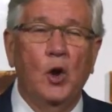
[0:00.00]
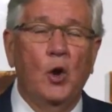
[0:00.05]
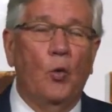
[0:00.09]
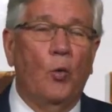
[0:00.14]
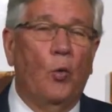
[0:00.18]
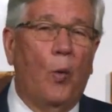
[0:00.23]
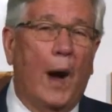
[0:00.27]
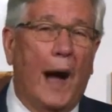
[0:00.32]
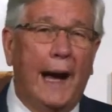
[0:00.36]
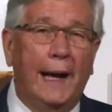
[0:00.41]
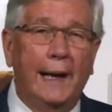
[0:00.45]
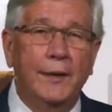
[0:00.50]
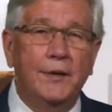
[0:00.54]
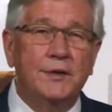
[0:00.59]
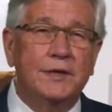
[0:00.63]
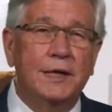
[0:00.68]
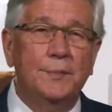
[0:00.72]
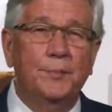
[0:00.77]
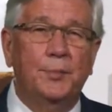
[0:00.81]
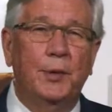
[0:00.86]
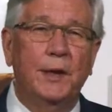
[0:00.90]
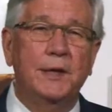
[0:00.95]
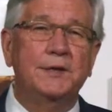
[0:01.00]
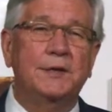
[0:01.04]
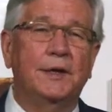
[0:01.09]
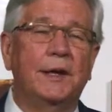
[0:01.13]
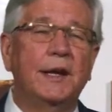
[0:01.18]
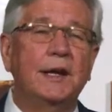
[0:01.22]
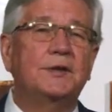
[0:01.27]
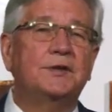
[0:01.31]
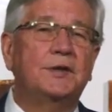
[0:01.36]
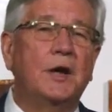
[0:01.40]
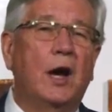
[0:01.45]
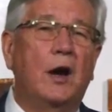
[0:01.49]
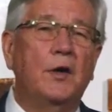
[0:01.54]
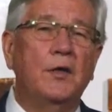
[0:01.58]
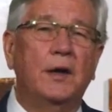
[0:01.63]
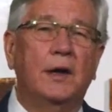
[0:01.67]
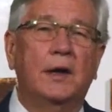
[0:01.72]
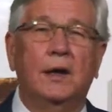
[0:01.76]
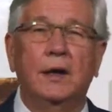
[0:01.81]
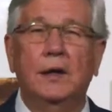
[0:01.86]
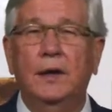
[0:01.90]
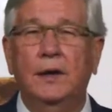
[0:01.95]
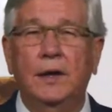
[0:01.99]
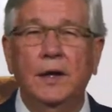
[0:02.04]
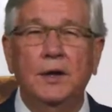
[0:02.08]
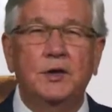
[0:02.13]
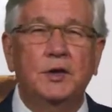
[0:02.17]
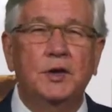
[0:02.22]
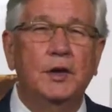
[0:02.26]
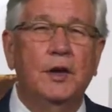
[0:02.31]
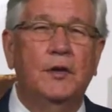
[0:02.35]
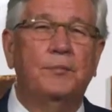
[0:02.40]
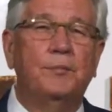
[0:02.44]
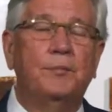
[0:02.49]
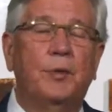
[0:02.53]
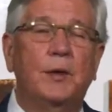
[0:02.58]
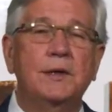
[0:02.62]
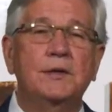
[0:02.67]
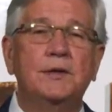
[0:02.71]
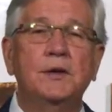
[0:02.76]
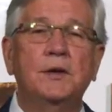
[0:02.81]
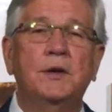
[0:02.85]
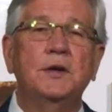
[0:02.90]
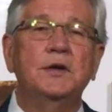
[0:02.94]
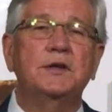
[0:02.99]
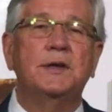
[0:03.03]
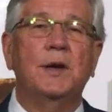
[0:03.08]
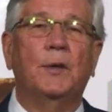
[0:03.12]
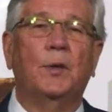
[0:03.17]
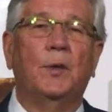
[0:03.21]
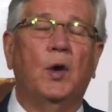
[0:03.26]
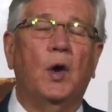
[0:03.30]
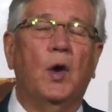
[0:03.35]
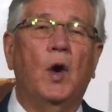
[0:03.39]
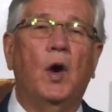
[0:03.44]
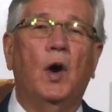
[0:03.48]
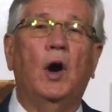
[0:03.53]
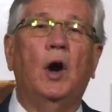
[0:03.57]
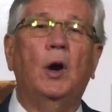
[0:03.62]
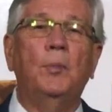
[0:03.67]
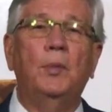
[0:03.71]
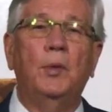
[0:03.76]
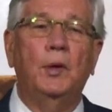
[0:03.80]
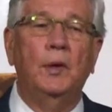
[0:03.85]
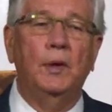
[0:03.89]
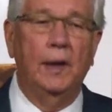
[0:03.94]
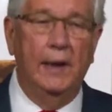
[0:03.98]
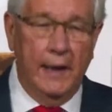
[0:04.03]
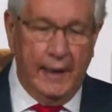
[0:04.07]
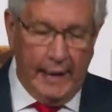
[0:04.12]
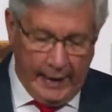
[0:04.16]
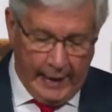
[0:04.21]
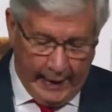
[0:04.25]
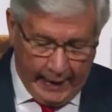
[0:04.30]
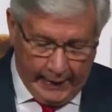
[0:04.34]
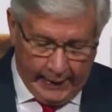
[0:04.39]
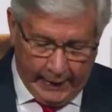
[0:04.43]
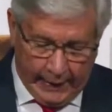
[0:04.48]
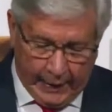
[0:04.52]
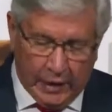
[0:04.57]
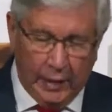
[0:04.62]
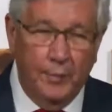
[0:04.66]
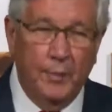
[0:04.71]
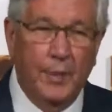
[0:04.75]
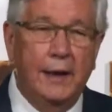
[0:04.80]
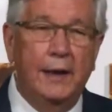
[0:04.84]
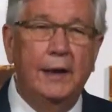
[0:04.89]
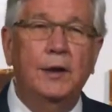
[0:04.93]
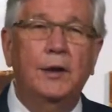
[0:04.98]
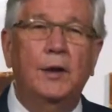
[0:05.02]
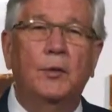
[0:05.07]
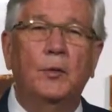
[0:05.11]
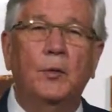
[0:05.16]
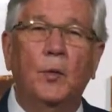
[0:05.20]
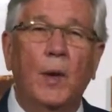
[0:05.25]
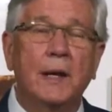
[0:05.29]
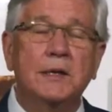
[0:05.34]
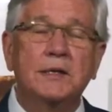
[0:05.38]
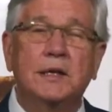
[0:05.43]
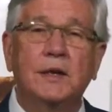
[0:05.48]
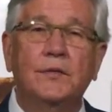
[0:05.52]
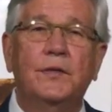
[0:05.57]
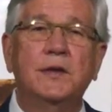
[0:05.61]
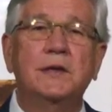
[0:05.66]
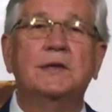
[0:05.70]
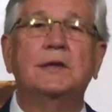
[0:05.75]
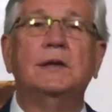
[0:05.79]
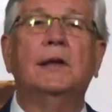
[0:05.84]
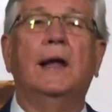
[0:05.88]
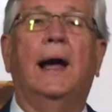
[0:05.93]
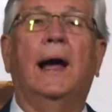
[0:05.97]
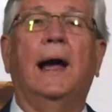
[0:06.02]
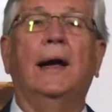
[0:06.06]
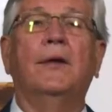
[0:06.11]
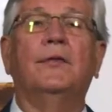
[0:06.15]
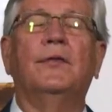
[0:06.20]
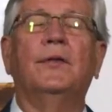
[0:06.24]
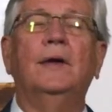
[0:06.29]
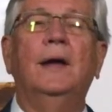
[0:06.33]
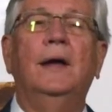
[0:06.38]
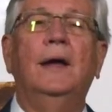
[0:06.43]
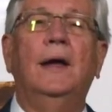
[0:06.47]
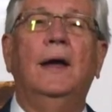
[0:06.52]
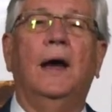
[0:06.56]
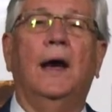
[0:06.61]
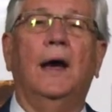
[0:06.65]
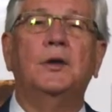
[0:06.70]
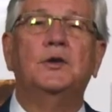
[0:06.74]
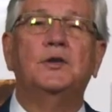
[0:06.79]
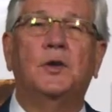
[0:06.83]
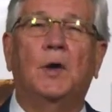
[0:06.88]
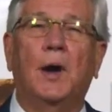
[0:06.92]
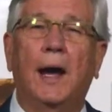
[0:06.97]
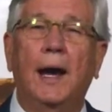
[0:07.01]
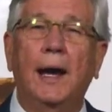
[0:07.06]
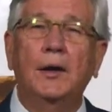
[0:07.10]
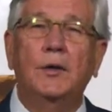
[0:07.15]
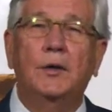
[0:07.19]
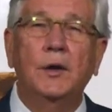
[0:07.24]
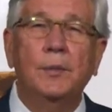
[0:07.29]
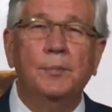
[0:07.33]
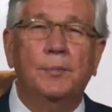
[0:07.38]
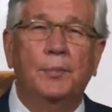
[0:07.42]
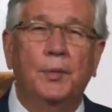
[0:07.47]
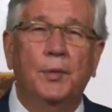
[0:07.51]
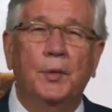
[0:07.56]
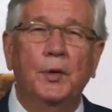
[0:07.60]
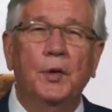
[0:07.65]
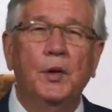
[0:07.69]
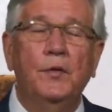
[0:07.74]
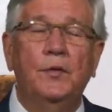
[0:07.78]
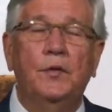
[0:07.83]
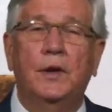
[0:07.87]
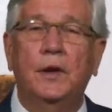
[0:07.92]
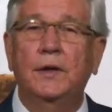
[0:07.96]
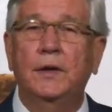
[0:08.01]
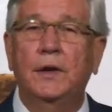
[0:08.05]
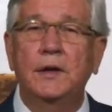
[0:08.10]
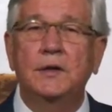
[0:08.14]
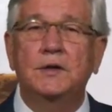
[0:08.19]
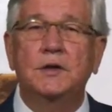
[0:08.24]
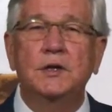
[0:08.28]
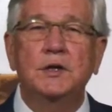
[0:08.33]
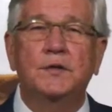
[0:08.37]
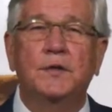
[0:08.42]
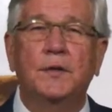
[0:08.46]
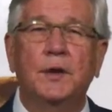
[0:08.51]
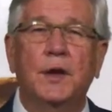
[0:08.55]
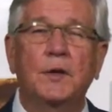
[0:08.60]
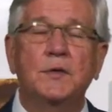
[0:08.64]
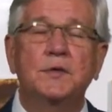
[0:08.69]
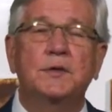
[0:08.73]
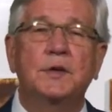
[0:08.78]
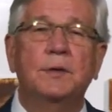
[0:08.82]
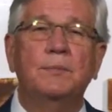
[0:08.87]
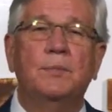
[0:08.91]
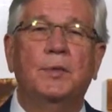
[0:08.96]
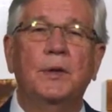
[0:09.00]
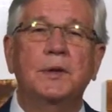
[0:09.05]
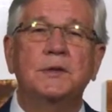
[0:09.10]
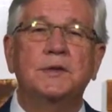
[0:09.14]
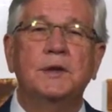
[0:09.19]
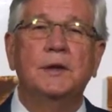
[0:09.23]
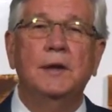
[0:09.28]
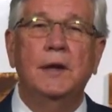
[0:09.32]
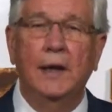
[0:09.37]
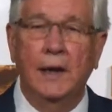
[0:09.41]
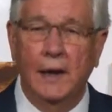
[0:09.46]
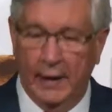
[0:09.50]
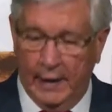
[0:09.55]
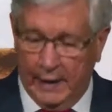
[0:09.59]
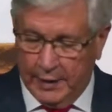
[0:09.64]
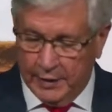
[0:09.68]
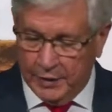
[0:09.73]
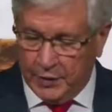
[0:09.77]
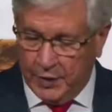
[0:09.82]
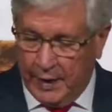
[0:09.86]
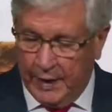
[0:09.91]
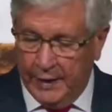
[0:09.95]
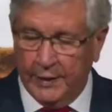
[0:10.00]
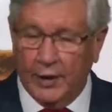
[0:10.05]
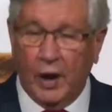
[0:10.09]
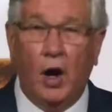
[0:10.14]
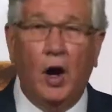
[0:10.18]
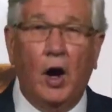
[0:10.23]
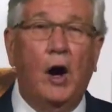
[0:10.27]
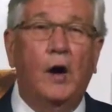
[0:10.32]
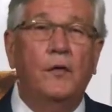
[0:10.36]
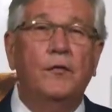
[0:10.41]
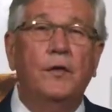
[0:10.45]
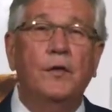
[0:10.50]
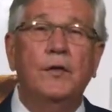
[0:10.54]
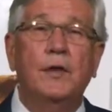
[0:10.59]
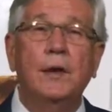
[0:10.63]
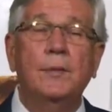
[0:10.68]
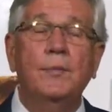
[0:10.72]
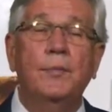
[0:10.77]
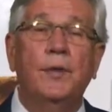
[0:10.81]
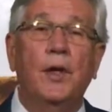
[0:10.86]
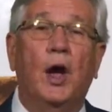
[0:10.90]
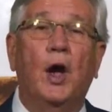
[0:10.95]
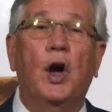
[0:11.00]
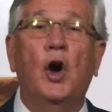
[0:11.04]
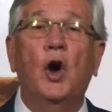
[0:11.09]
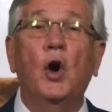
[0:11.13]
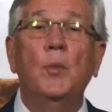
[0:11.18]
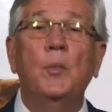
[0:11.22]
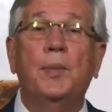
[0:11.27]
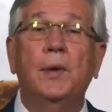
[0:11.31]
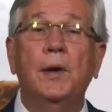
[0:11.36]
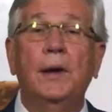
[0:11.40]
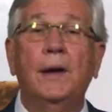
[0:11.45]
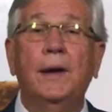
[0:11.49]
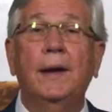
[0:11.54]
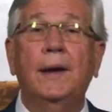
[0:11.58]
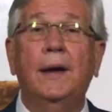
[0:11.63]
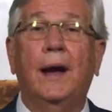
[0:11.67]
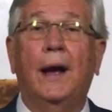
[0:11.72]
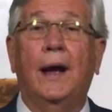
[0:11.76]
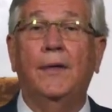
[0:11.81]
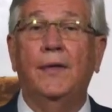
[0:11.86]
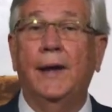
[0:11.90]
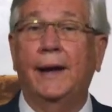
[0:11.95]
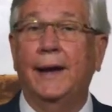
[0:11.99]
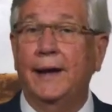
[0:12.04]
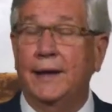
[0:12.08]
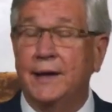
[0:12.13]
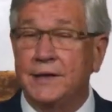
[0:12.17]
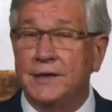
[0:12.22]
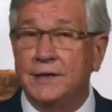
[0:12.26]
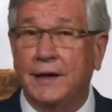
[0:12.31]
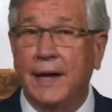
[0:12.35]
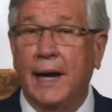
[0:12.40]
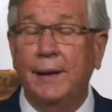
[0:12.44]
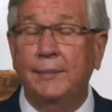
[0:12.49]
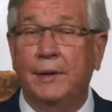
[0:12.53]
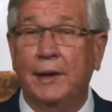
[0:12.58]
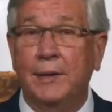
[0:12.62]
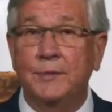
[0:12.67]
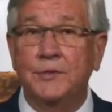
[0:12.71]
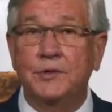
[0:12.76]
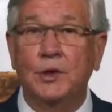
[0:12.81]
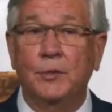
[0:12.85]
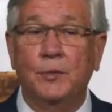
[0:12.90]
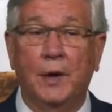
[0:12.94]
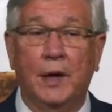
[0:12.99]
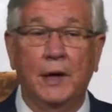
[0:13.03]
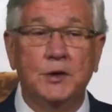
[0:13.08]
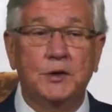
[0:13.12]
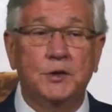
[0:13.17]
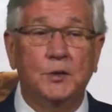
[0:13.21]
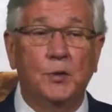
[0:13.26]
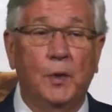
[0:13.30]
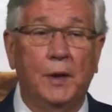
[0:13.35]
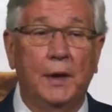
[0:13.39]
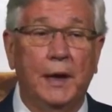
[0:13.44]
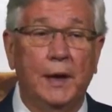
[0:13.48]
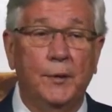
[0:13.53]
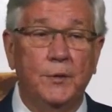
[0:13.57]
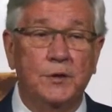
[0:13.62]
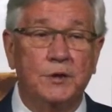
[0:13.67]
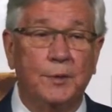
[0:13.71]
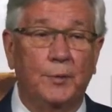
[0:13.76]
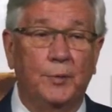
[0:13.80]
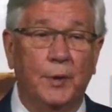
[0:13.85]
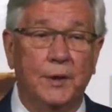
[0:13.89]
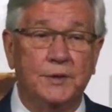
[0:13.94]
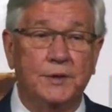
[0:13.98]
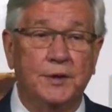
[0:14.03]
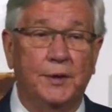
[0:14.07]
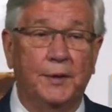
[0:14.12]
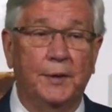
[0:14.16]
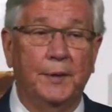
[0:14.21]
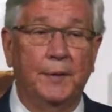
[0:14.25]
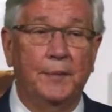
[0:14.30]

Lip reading: While he was in prison, he saw the condition of prisoners that were horrible, and he committed the rest of his life trying to improve conditions for those in prison and trying to offer them the hope that had escaped him so much when he was a prisoner.